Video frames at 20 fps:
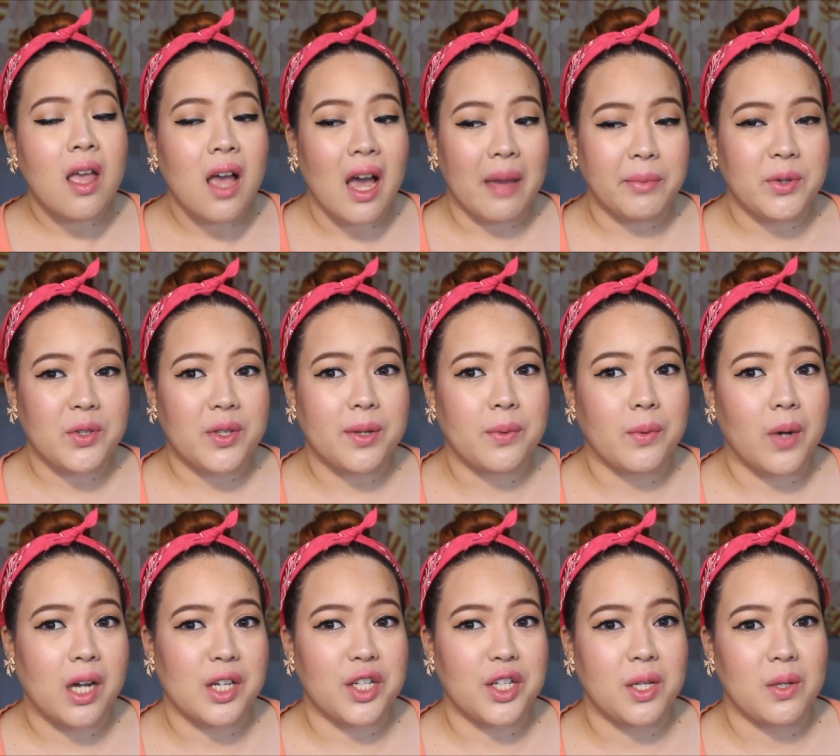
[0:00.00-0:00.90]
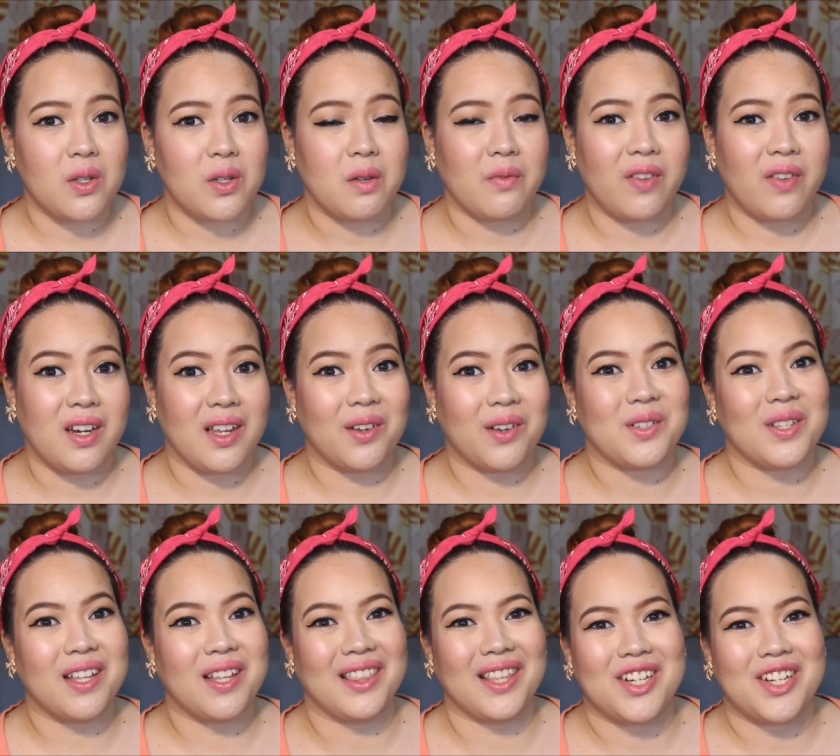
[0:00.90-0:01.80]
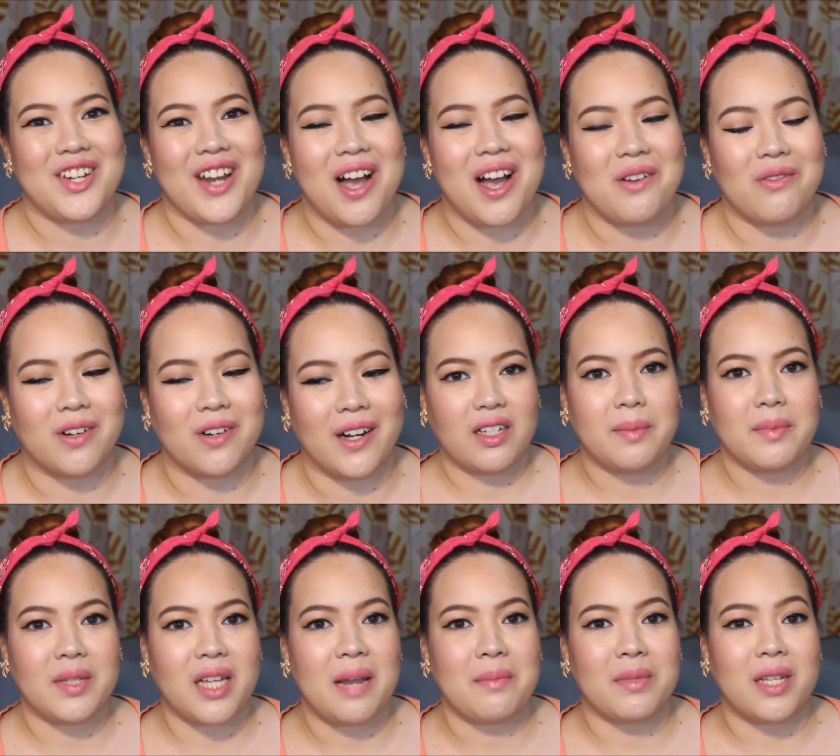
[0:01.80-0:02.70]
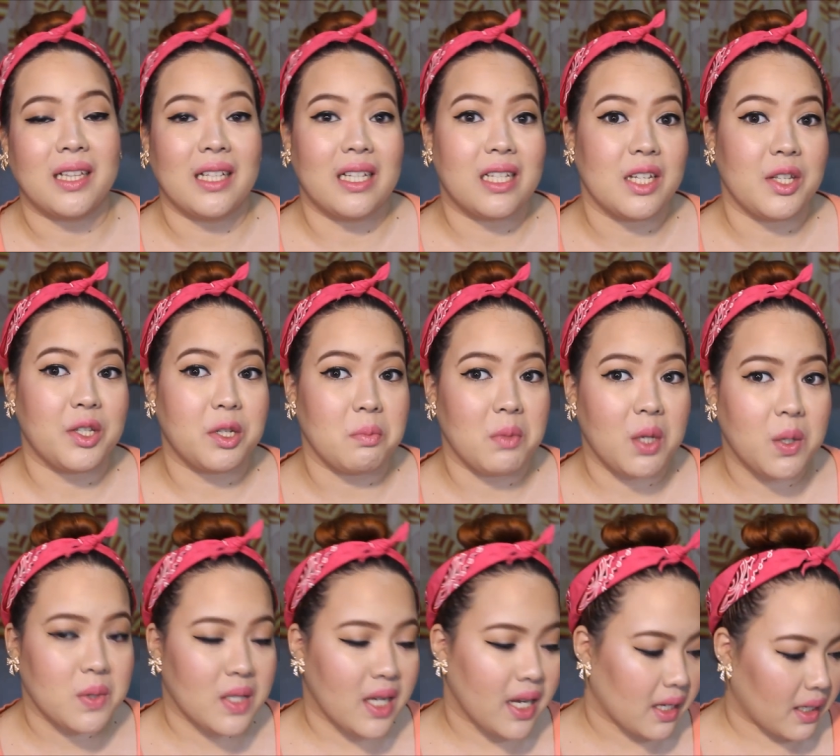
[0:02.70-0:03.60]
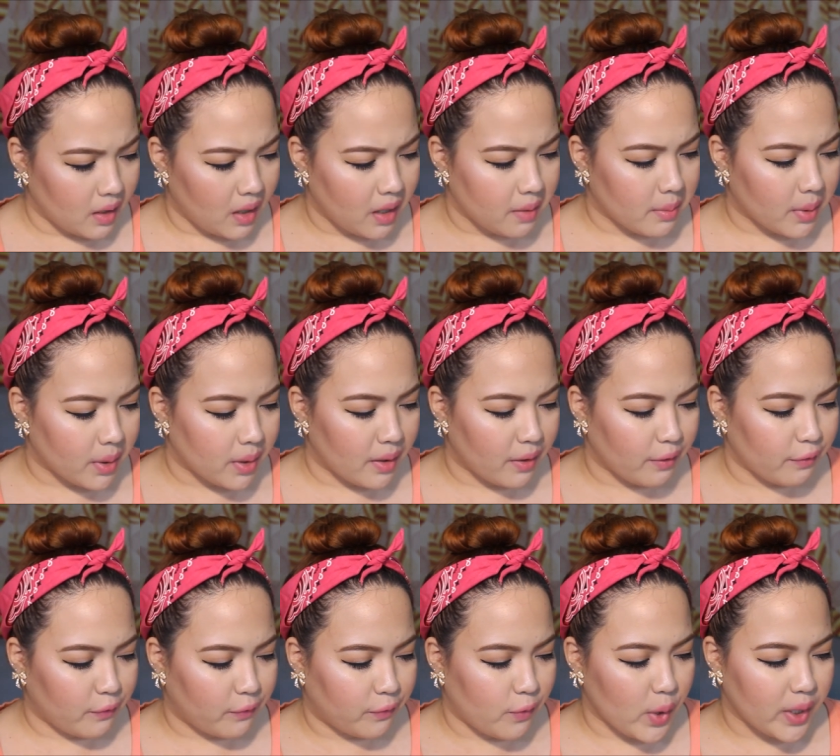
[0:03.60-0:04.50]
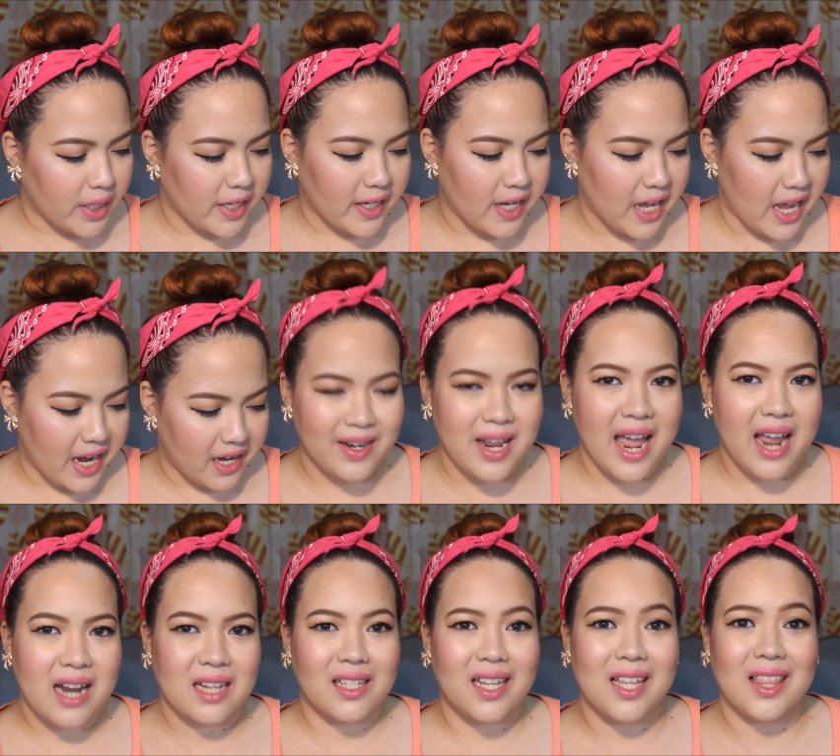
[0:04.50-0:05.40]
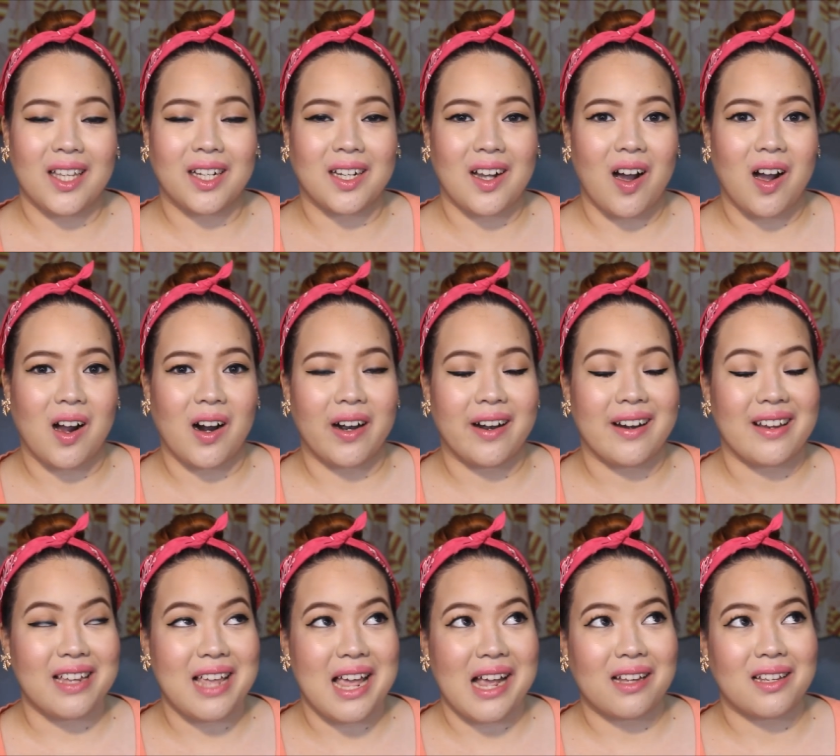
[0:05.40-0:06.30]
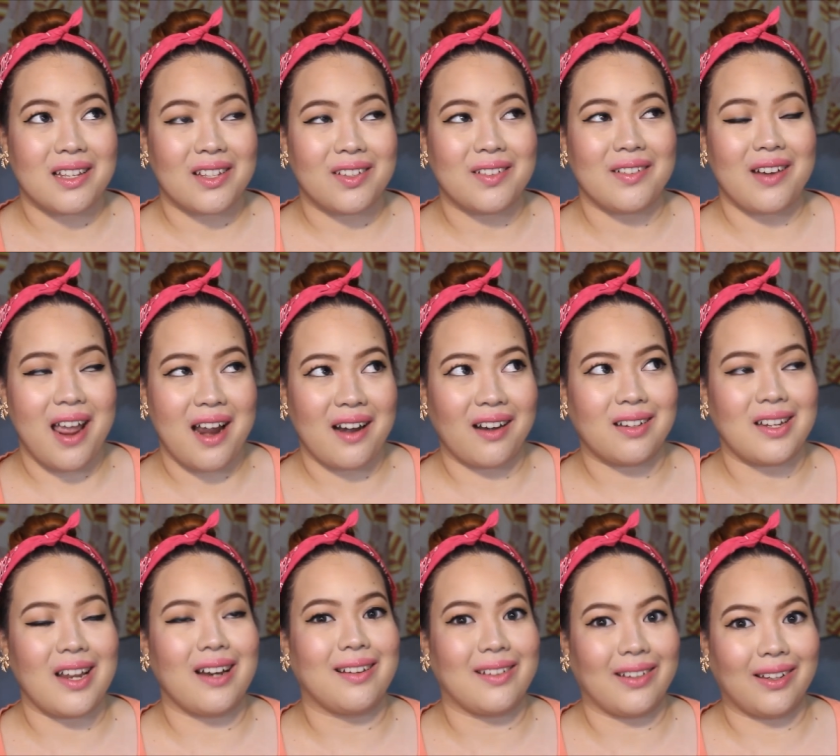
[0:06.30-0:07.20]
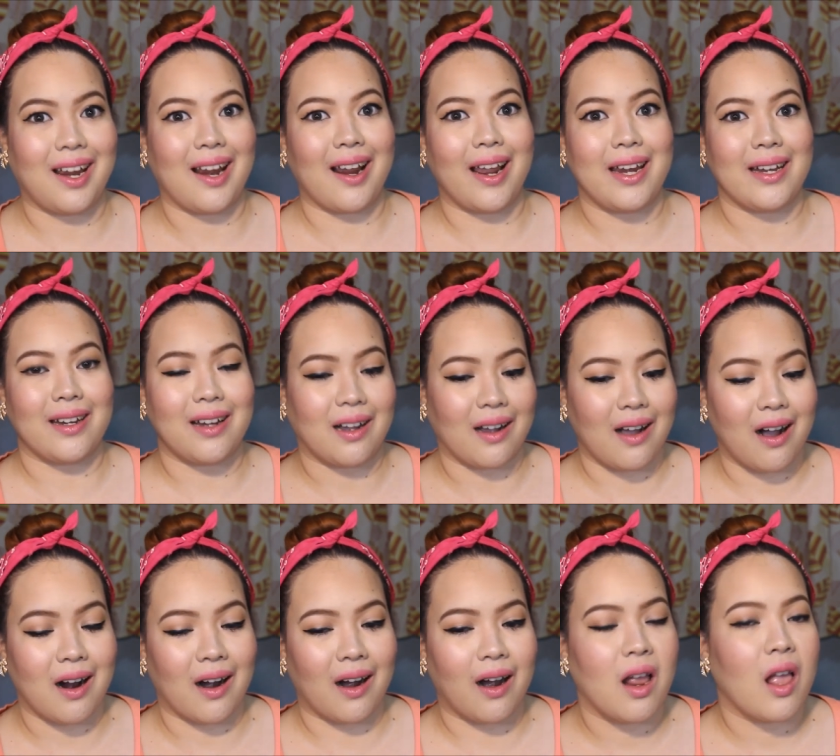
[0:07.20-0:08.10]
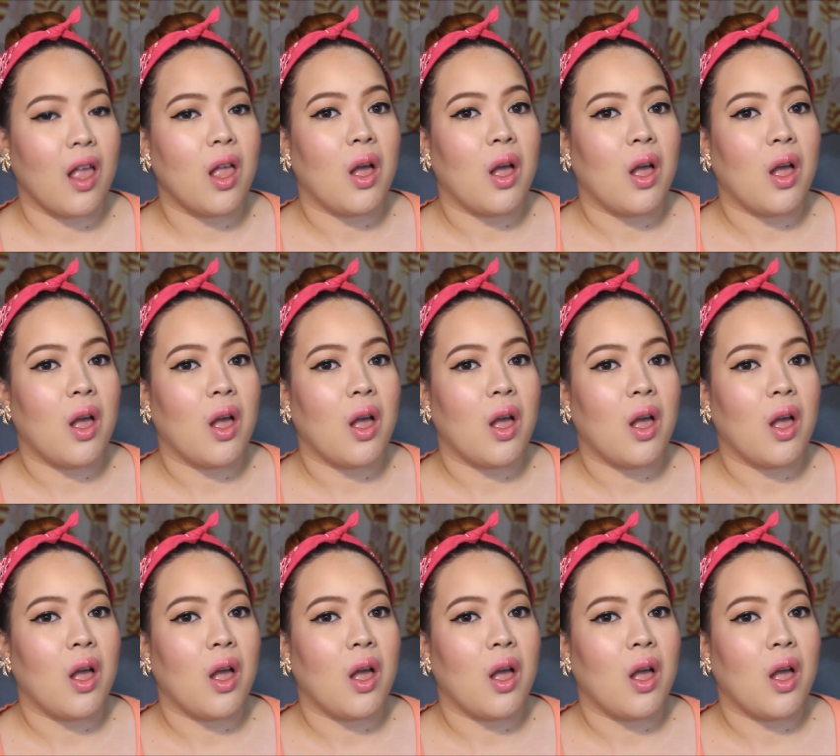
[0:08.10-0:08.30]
I mostly watch YouTube videos in the shower. Sometimes I listen to music. Number 49. Dance in the car? Yes, dance and sing in the car